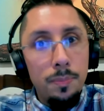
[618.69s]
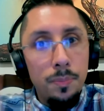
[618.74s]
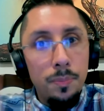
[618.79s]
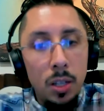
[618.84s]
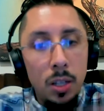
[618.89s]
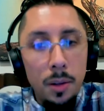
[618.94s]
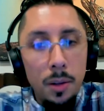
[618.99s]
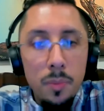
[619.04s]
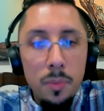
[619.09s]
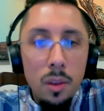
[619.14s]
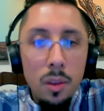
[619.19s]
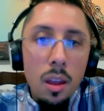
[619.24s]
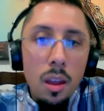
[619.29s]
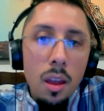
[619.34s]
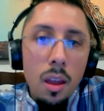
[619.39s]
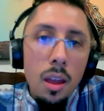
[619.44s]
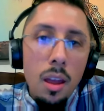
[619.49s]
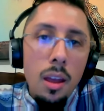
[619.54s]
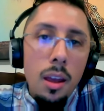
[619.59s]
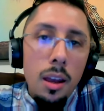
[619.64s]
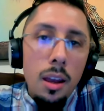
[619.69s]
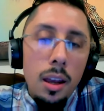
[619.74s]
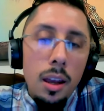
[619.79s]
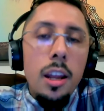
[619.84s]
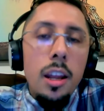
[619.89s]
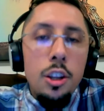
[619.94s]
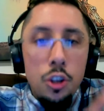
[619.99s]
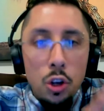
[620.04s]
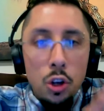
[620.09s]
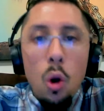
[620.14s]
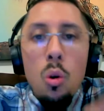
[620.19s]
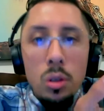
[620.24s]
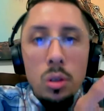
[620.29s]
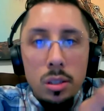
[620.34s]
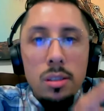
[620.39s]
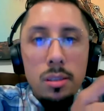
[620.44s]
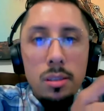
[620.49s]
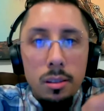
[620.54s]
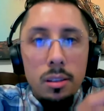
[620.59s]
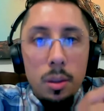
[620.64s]
See, and it
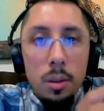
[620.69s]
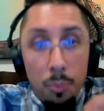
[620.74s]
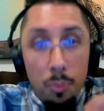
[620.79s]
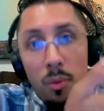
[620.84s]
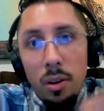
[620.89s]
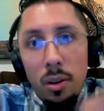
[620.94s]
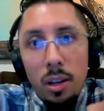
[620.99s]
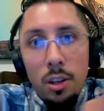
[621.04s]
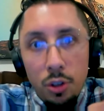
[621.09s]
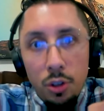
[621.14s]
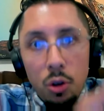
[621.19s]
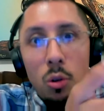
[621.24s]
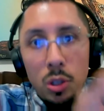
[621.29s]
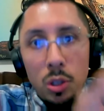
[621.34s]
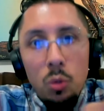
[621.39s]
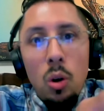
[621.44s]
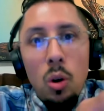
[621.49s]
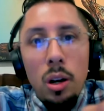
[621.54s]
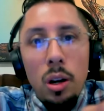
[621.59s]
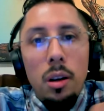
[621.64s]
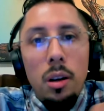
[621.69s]
shows the work.